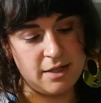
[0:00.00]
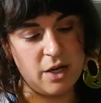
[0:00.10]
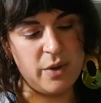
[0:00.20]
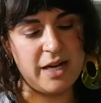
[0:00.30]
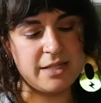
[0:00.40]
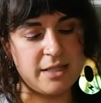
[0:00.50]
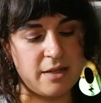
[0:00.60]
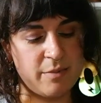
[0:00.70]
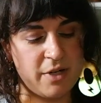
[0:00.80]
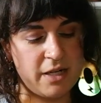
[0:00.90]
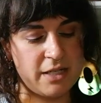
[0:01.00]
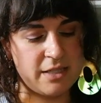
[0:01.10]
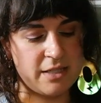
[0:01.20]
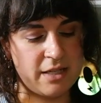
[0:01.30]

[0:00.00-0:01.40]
oh, it has a number. It's